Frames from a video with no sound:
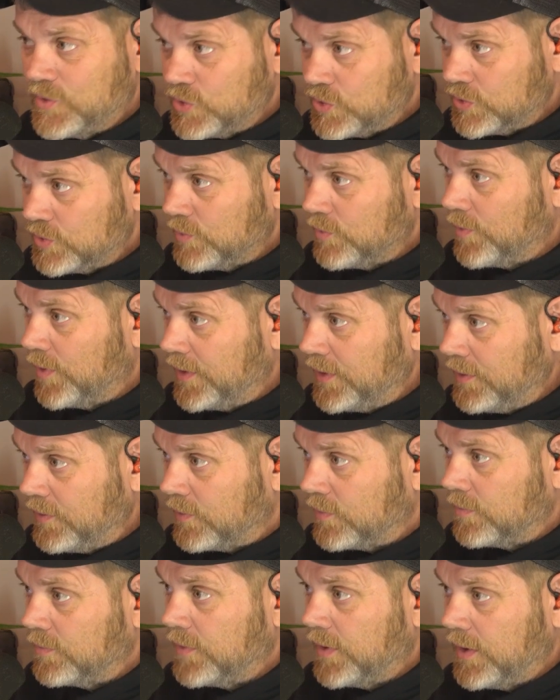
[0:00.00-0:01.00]
It's
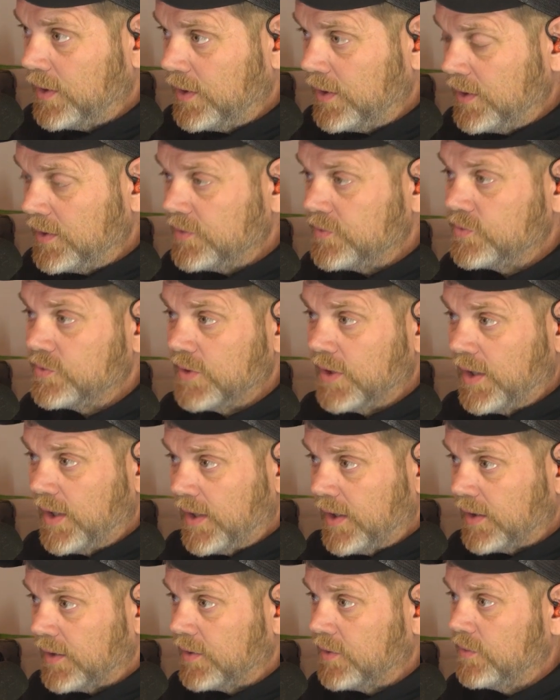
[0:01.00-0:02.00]
surreal. It is
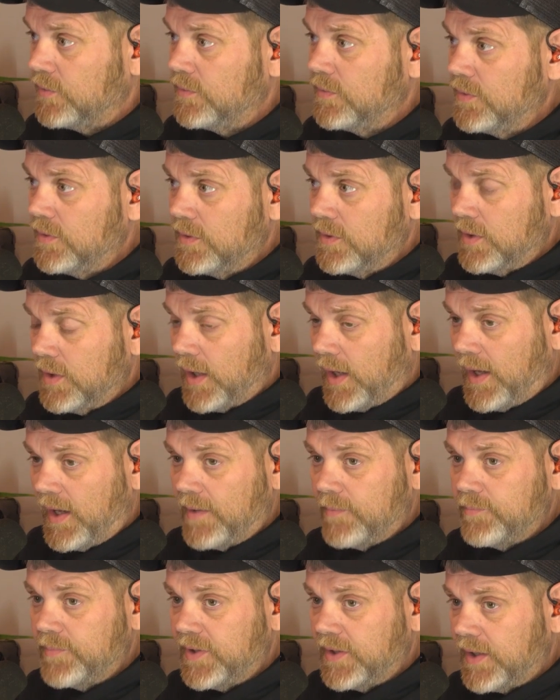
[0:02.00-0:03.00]
like,
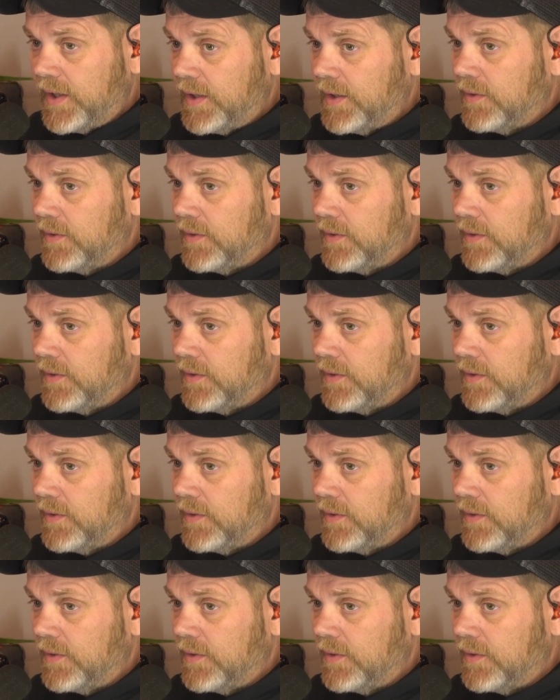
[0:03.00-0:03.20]
I've been